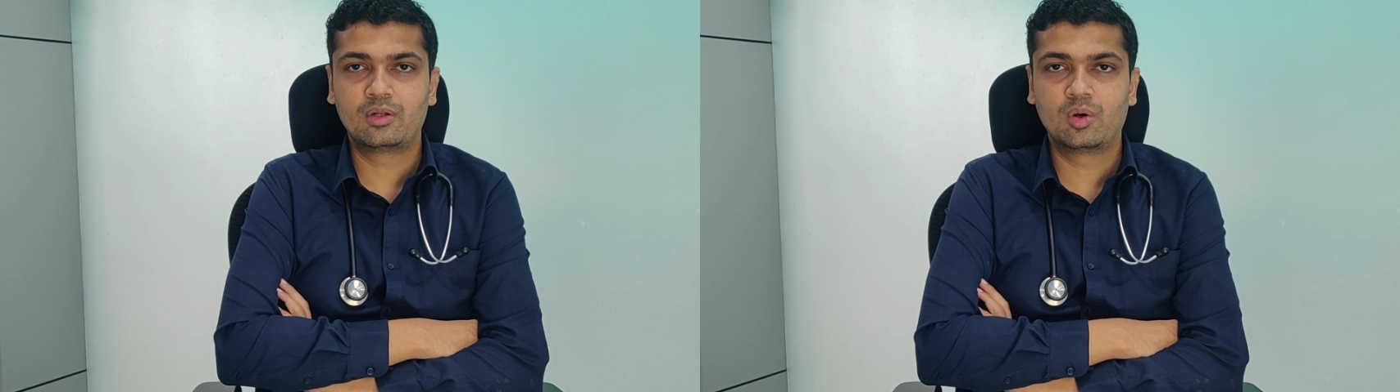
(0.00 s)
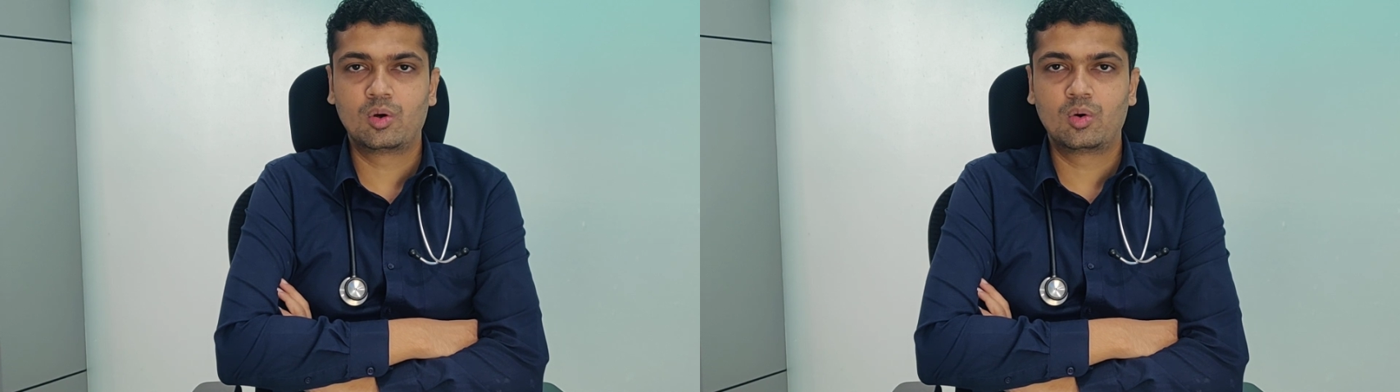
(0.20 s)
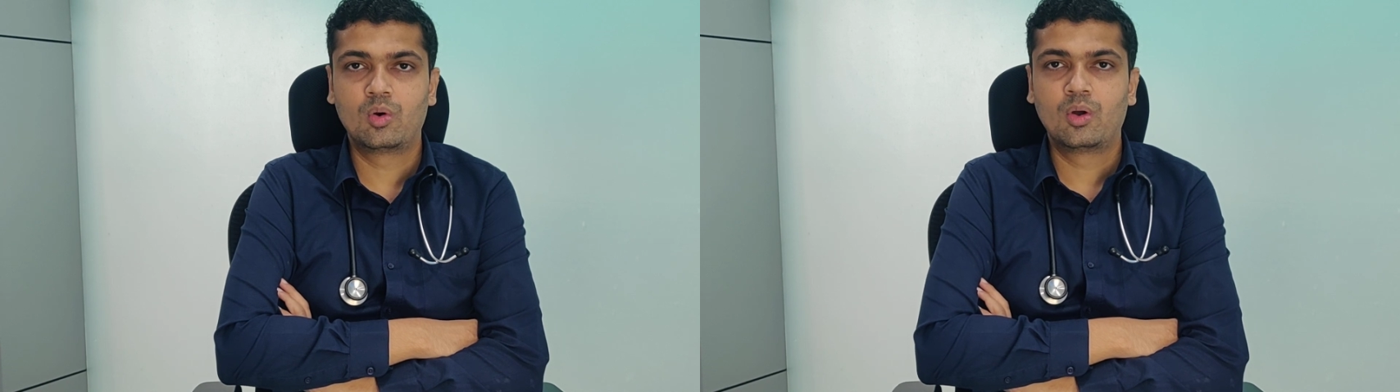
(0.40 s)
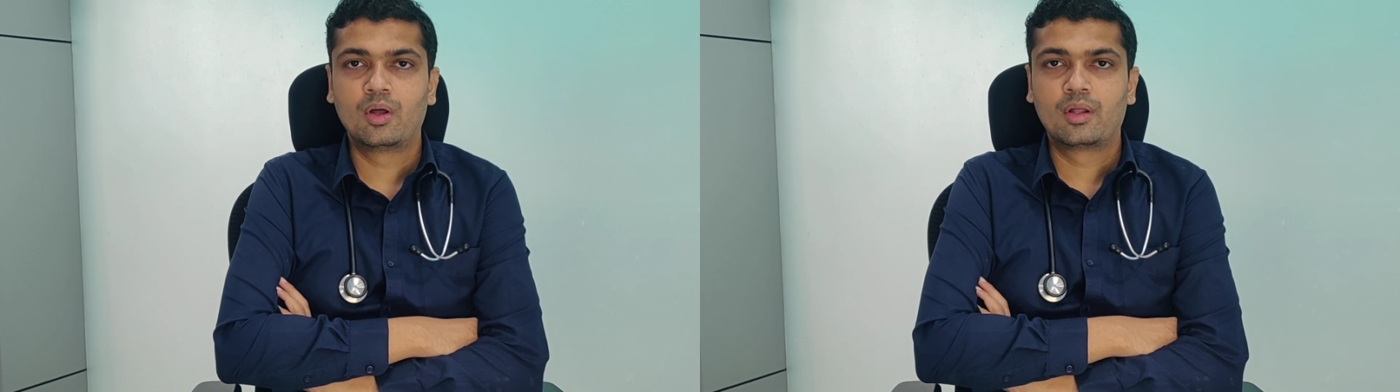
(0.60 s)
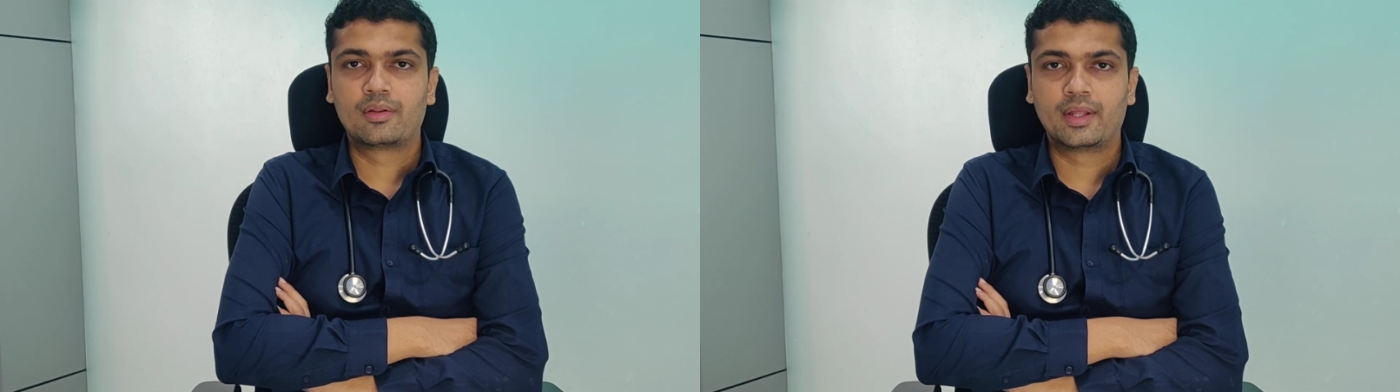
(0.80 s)
low,
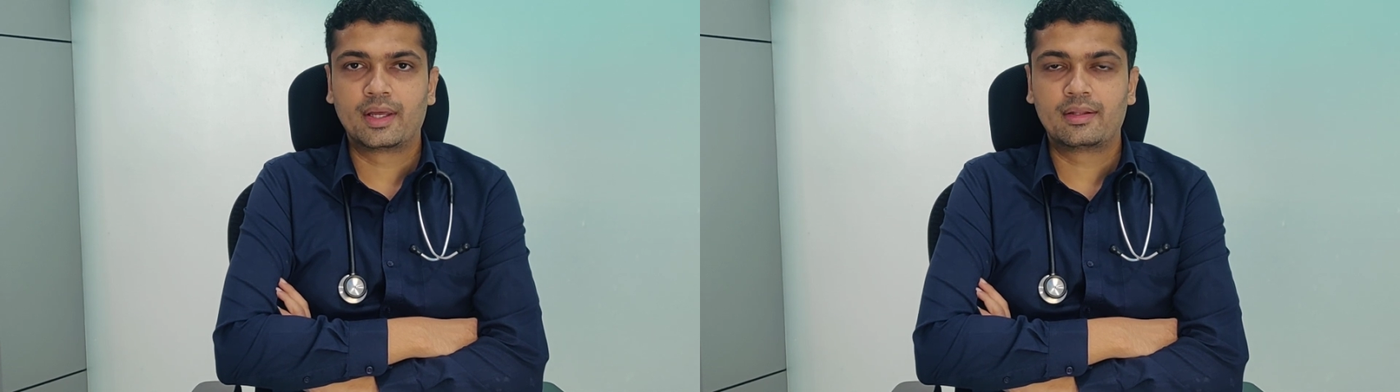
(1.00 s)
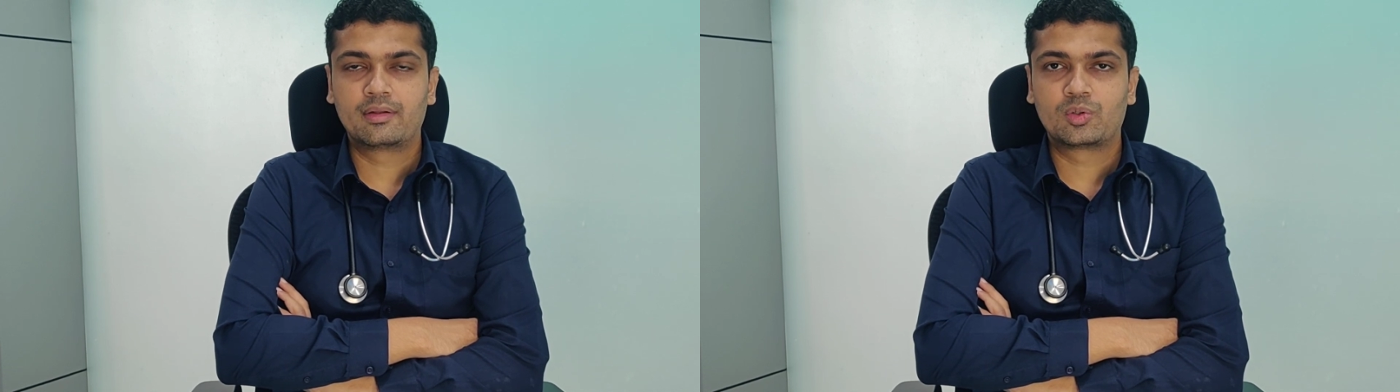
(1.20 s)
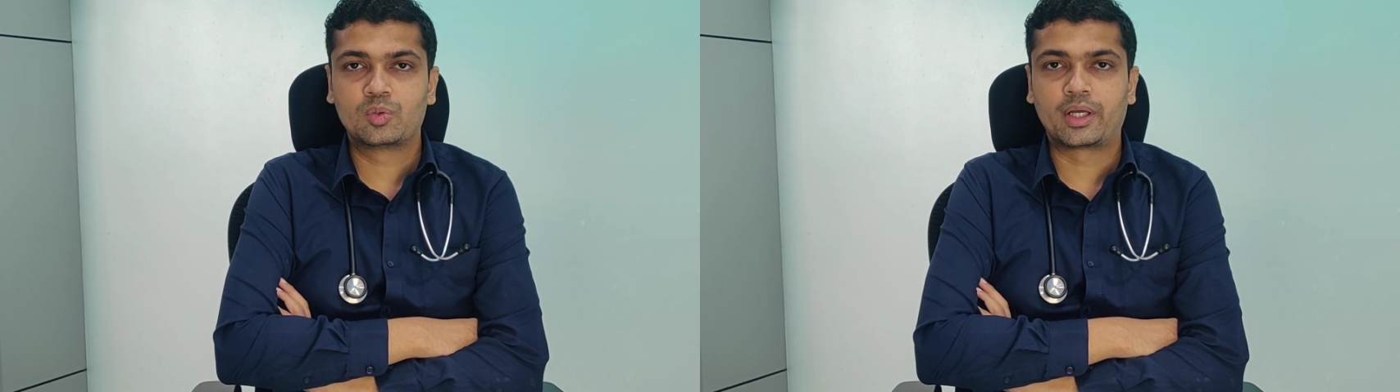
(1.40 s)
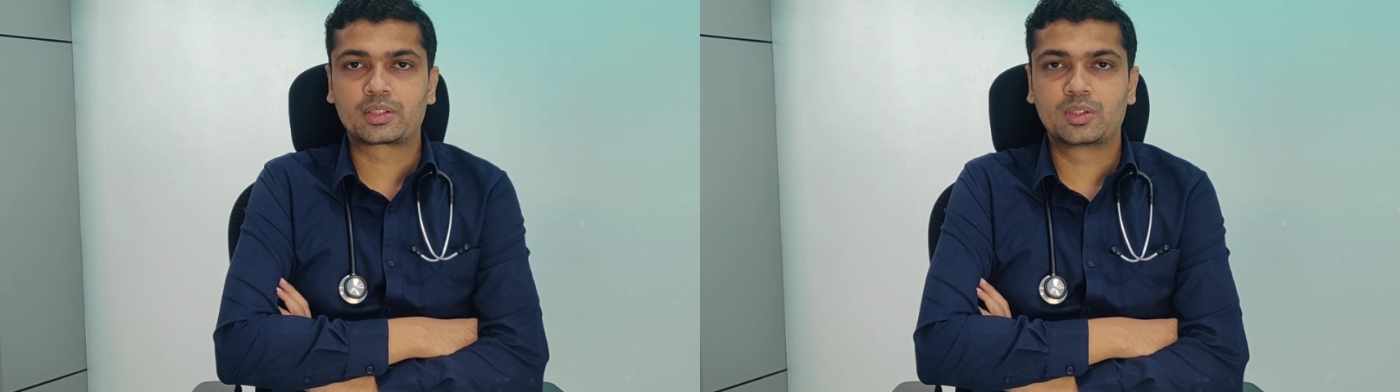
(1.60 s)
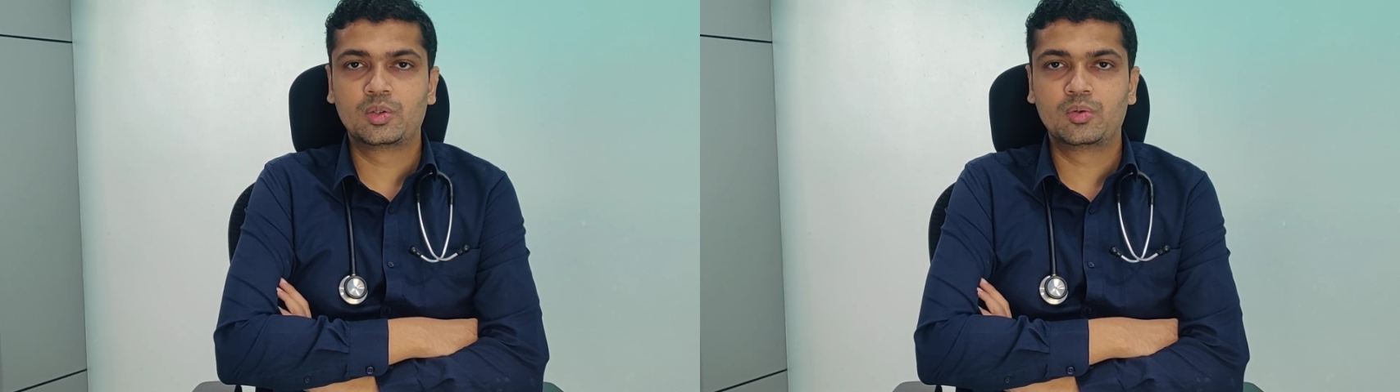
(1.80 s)
then to
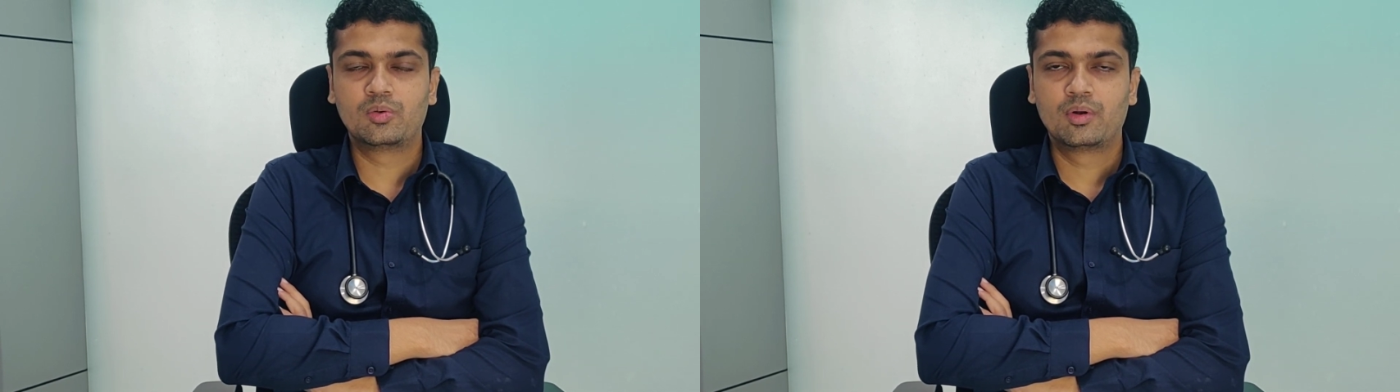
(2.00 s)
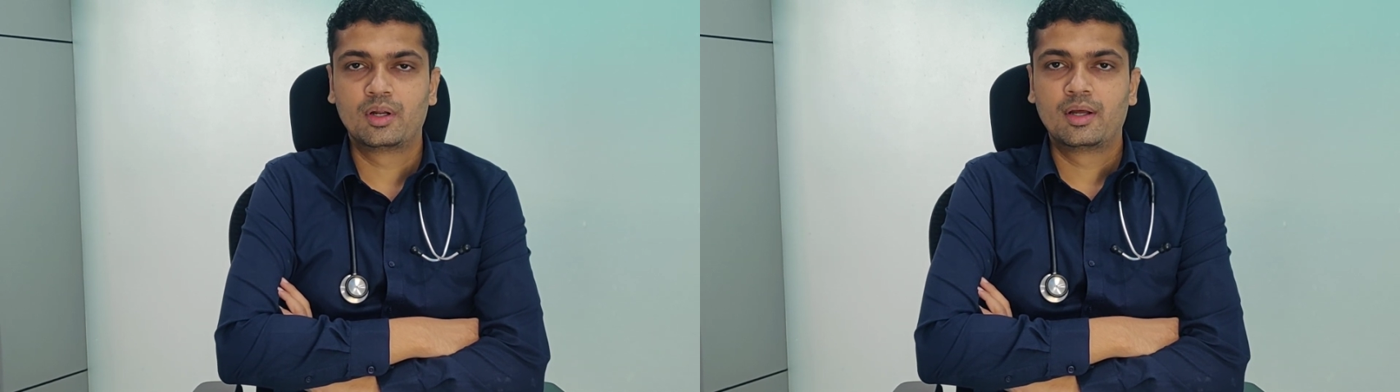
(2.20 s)
exclude,